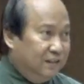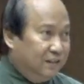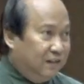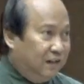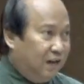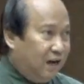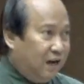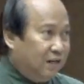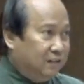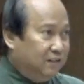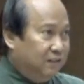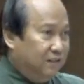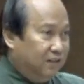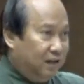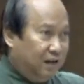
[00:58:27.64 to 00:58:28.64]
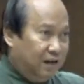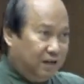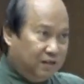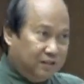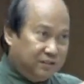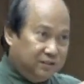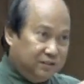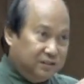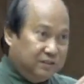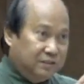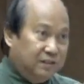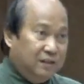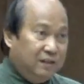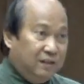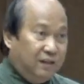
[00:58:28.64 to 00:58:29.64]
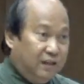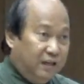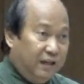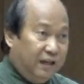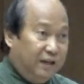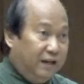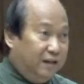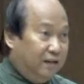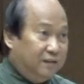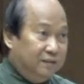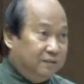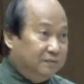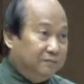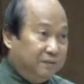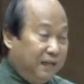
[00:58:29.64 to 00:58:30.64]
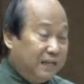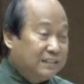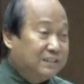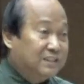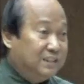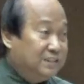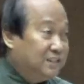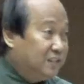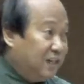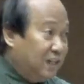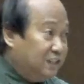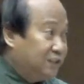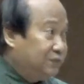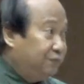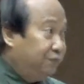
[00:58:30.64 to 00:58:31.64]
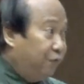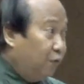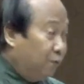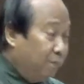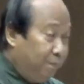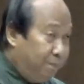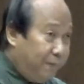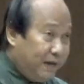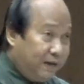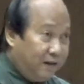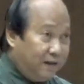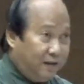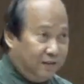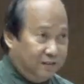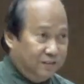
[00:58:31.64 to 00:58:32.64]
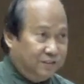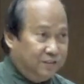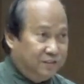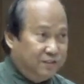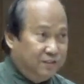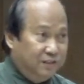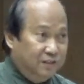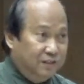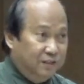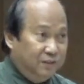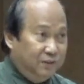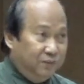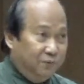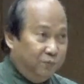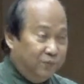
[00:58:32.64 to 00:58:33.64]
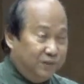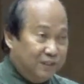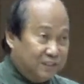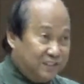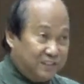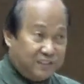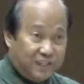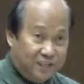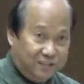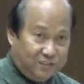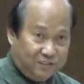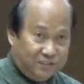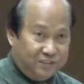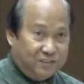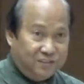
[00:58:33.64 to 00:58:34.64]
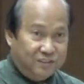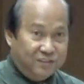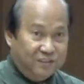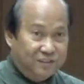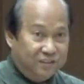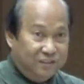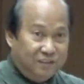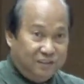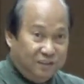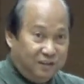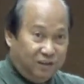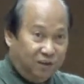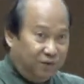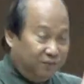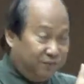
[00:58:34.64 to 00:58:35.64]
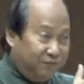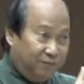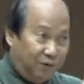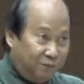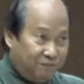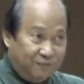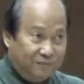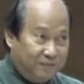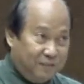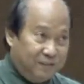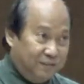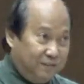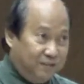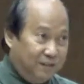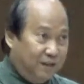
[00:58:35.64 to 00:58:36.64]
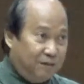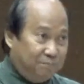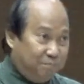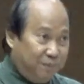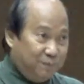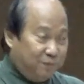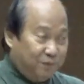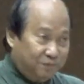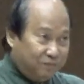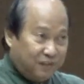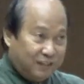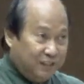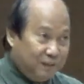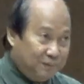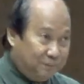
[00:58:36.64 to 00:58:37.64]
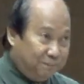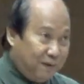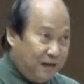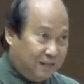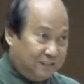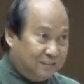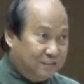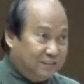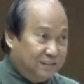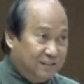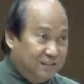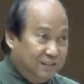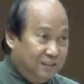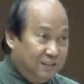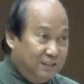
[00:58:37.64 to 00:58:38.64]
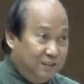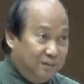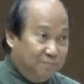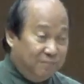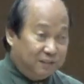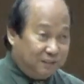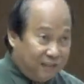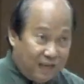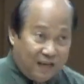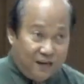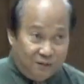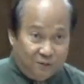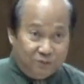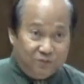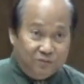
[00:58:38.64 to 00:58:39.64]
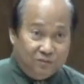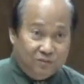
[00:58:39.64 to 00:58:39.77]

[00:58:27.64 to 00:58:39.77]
God has exercised forbearance with the sins of the people of God in the past. But now,